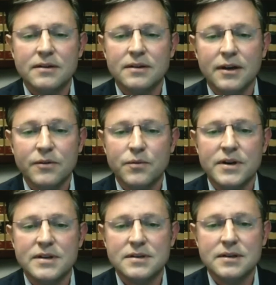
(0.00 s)
health
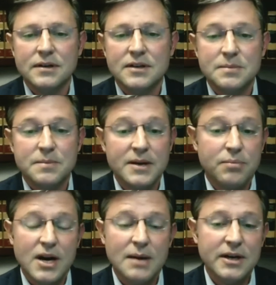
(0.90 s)
risks, despite
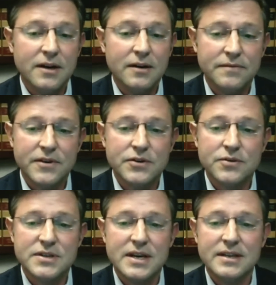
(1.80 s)
prominent health
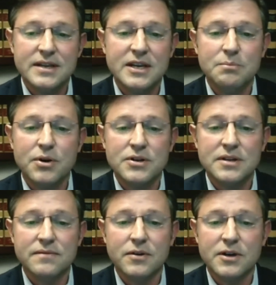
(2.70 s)
officials saying that
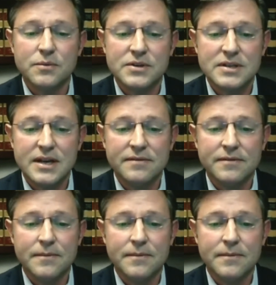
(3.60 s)
in-person voting was safe.